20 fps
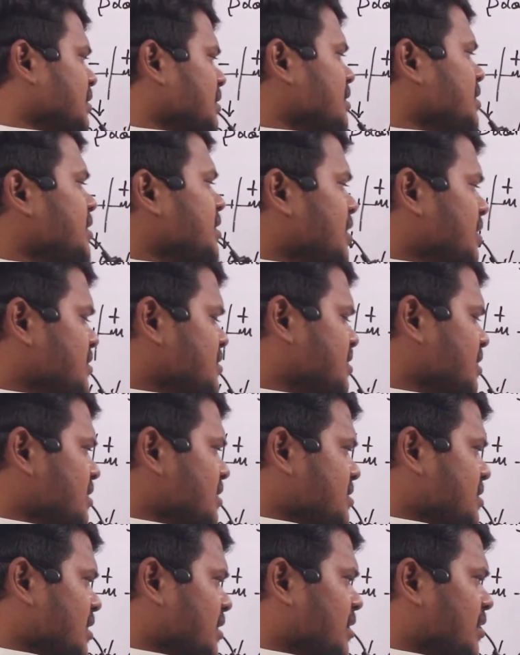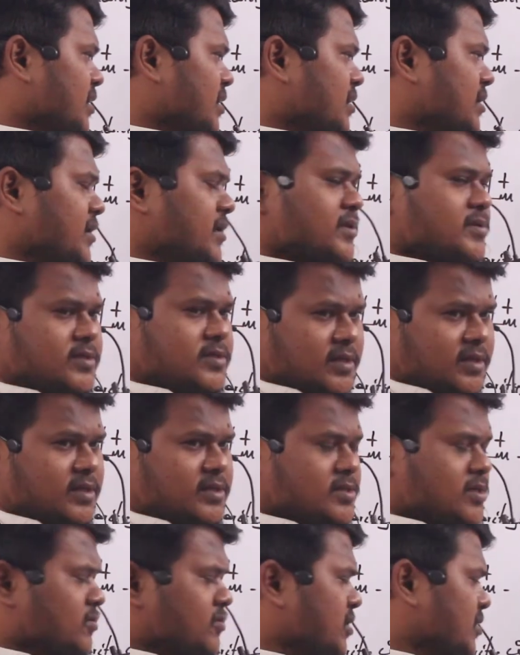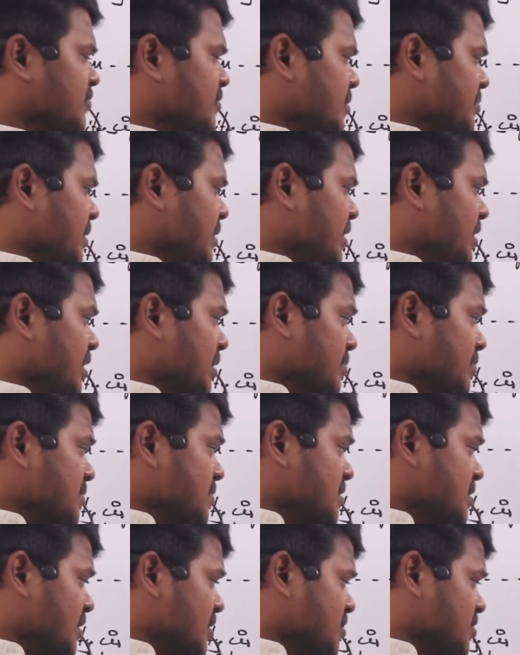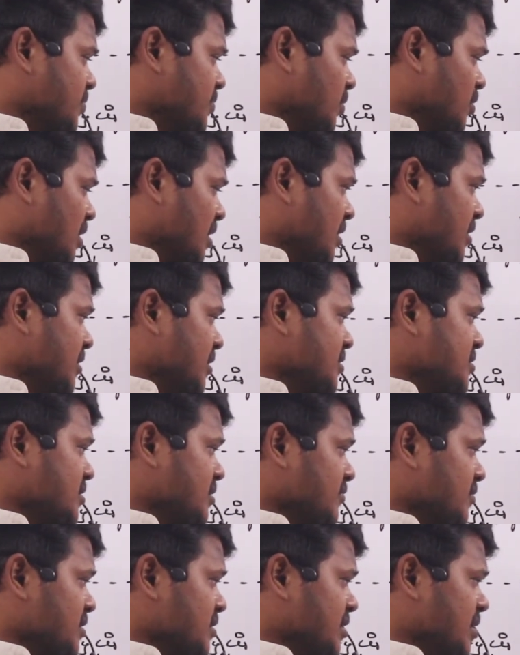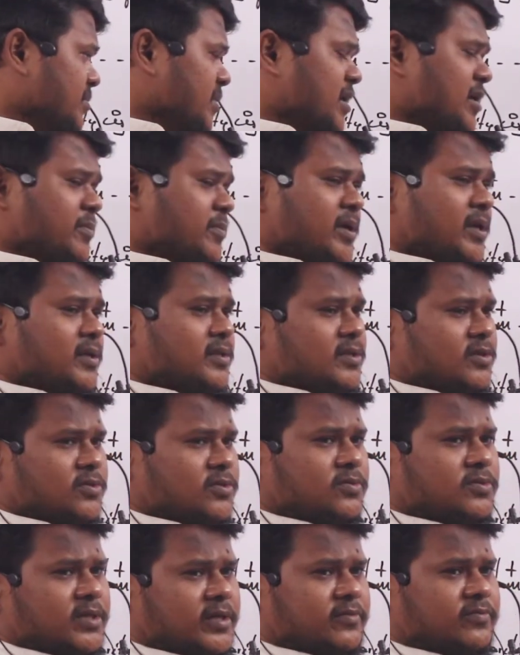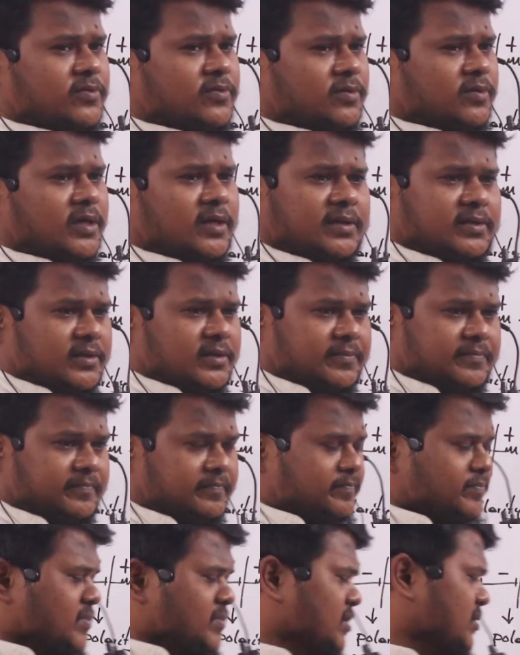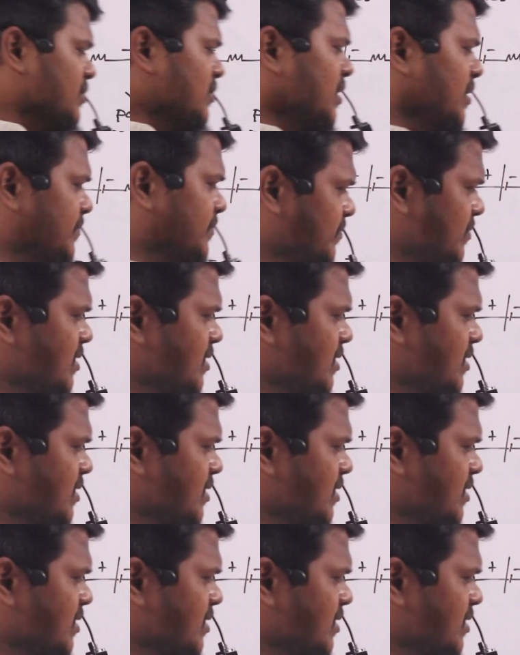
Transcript: N cells are connected in series. Out of them, M cells polarity is reversed. M can be anything, 2, 3, 4, anything. Okay.